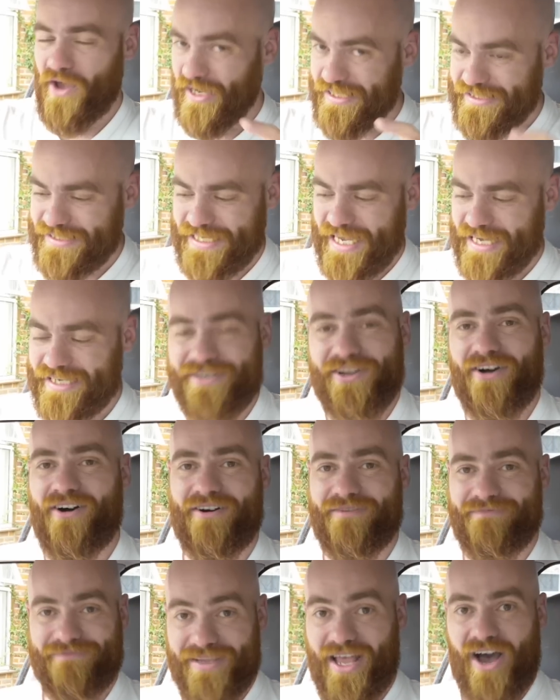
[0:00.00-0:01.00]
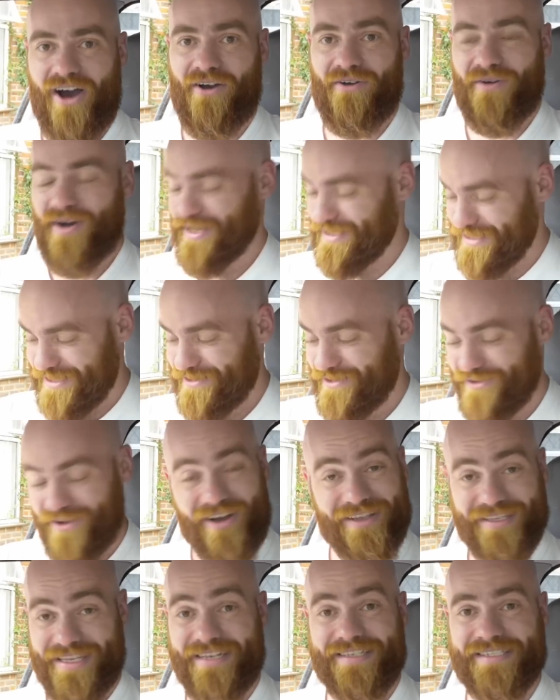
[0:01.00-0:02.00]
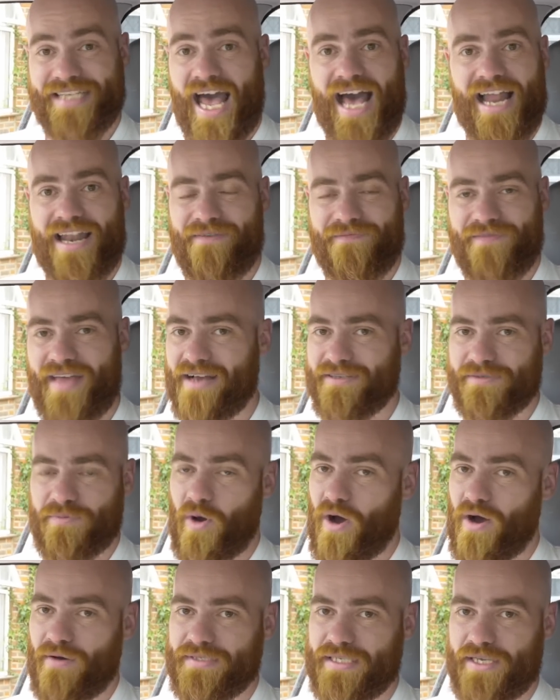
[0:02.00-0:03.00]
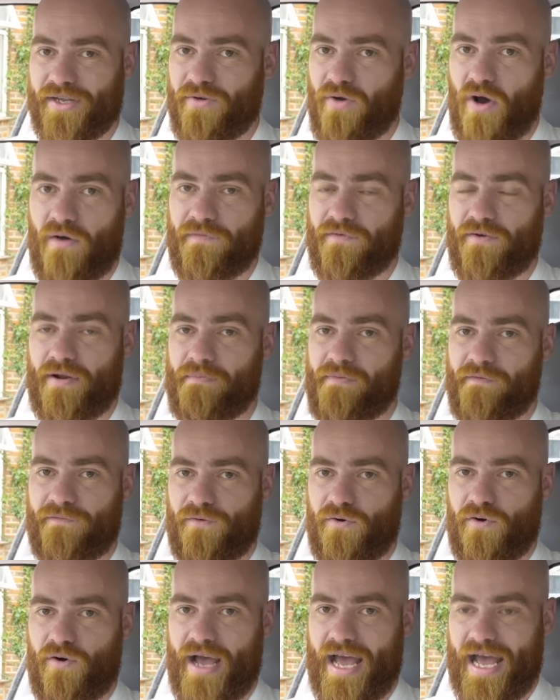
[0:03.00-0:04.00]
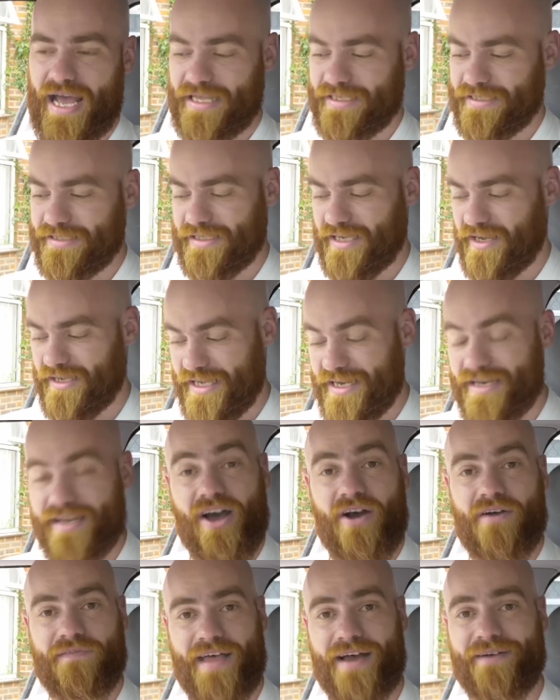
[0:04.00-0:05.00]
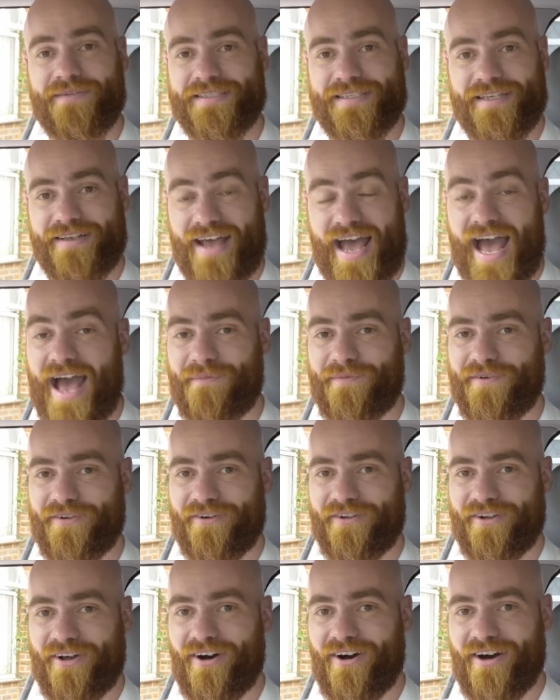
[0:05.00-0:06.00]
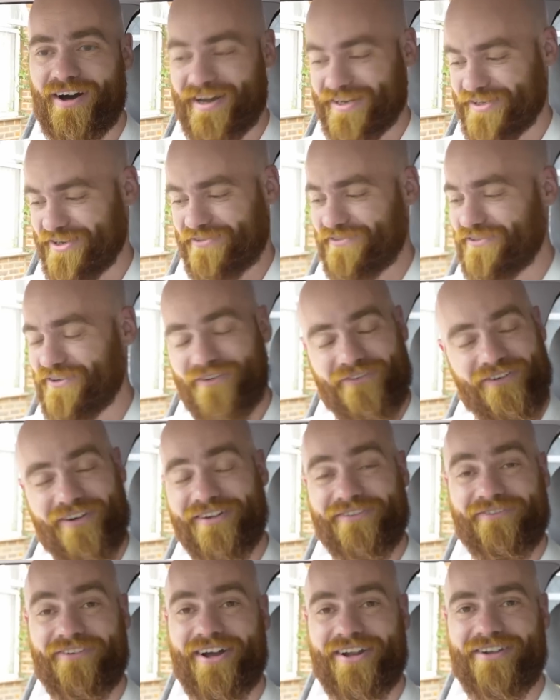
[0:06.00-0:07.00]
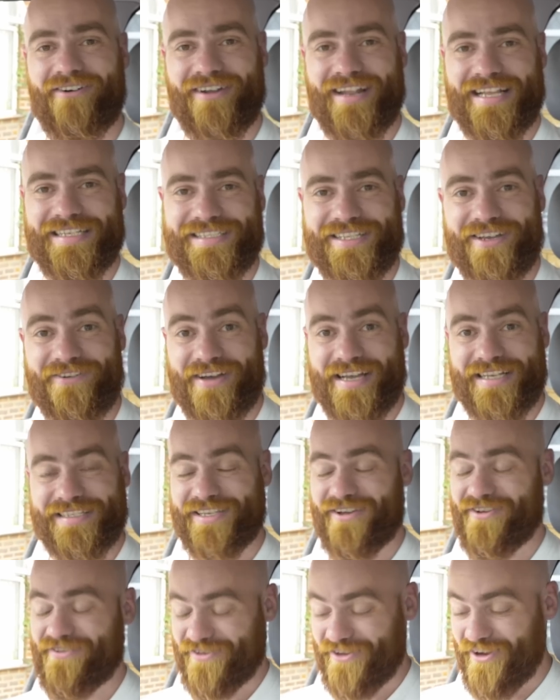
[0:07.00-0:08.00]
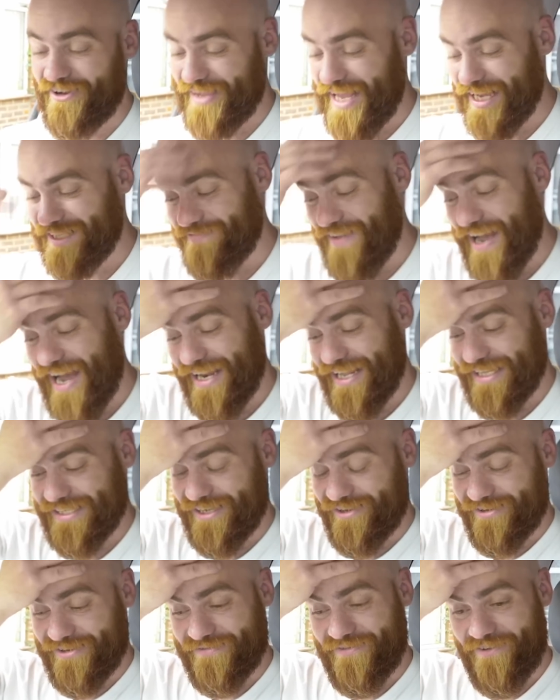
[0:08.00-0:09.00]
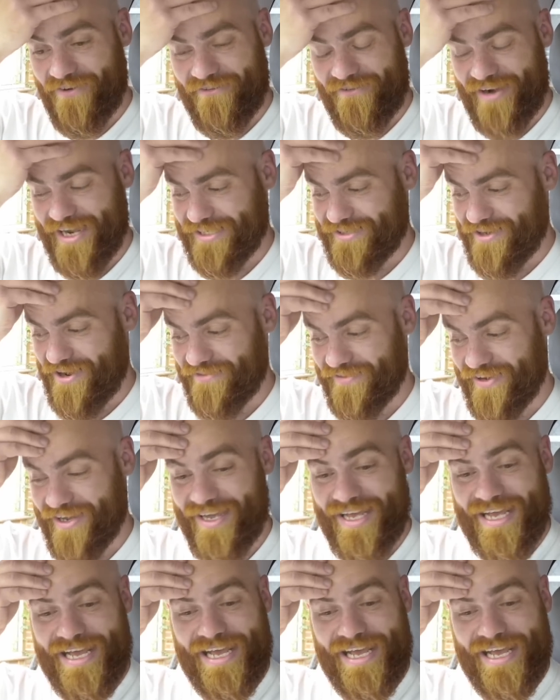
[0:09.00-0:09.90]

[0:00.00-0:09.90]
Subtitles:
I did not know. I didn't tell him that's what I was going to offer him beforehand. I didn't know if that was going to happen or not. I just thought, well, why not? Let's do it. So God, that's mad. Actually, I just bought a Range Rover.